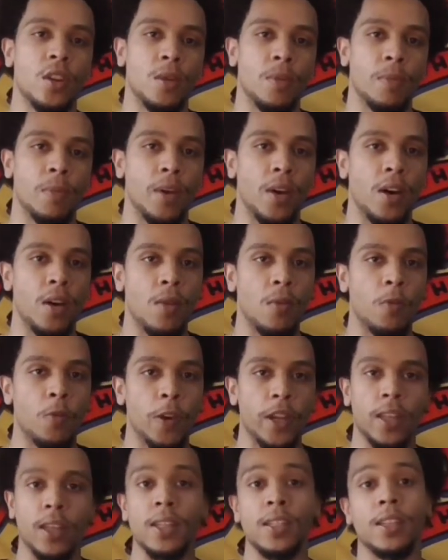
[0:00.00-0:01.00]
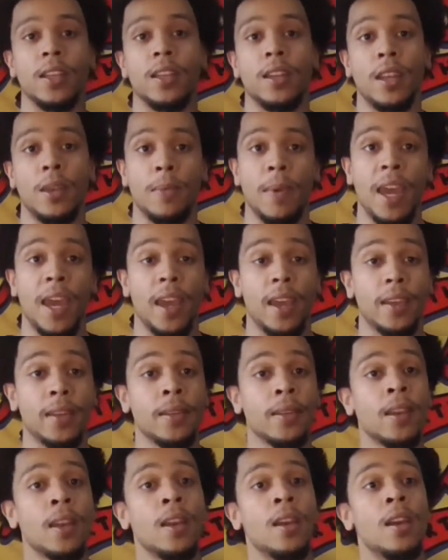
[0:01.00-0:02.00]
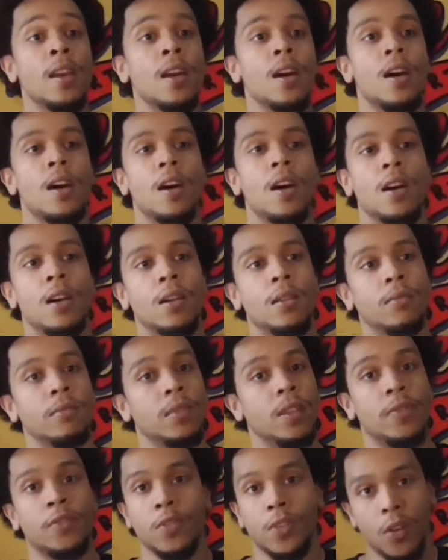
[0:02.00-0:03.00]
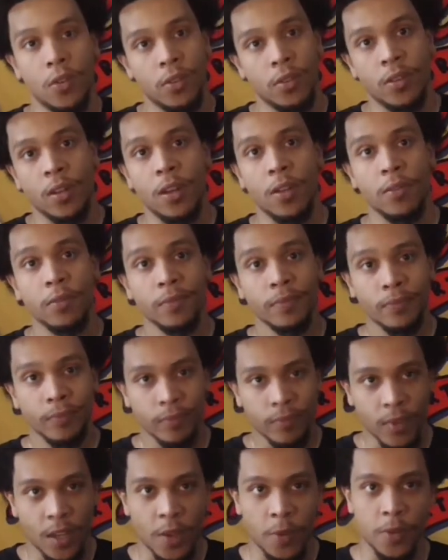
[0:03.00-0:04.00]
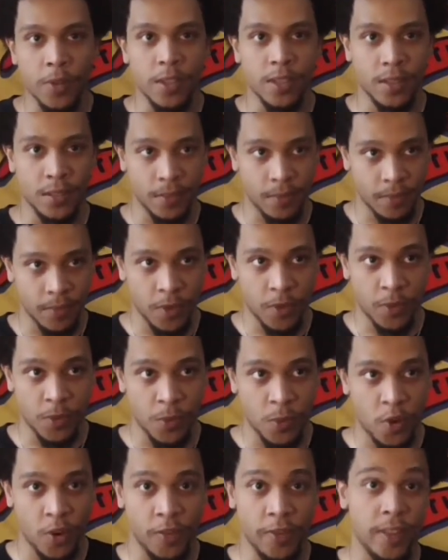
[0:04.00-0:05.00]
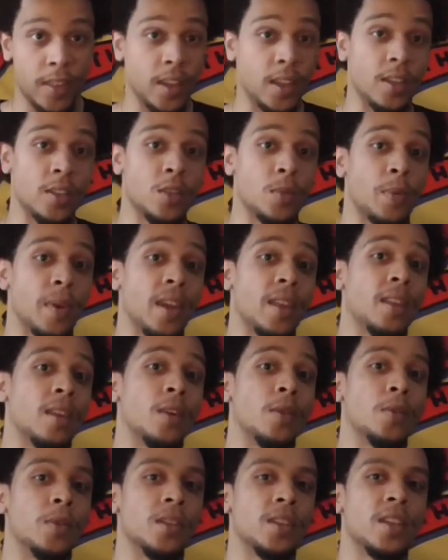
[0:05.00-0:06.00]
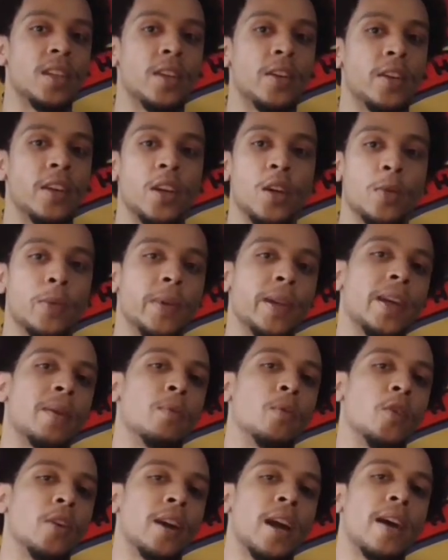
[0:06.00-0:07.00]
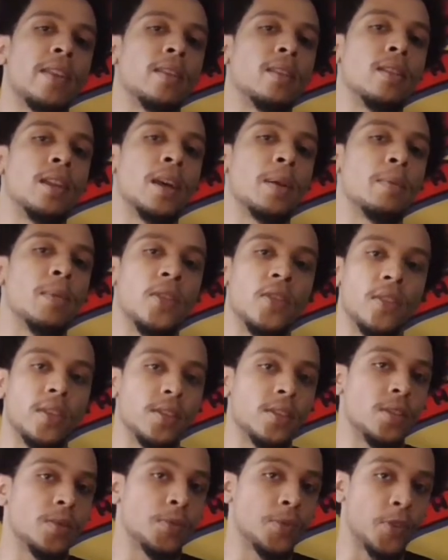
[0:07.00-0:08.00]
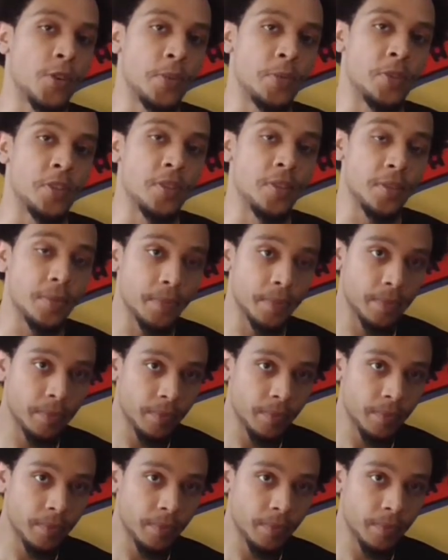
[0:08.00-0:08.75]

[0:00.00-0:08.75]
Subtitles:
Jump Weekly Sunday mag. If you know, you know. It was more of a thing in Japan than it was here. Here we got the monthly subscriptions.